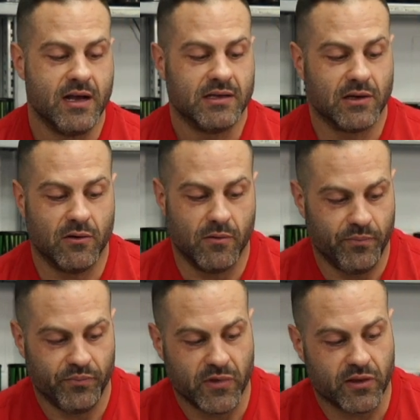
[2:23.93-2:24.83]
So
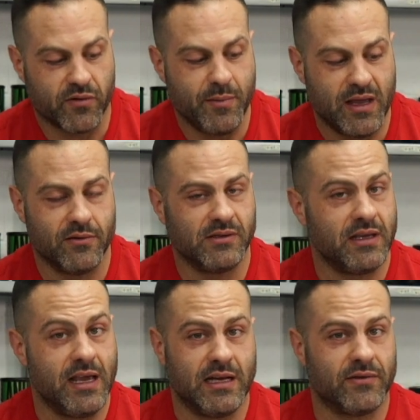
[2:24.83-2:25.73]
three meals,
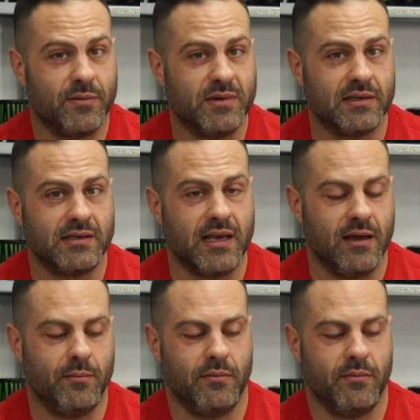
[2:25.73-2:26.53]
each of them is the same,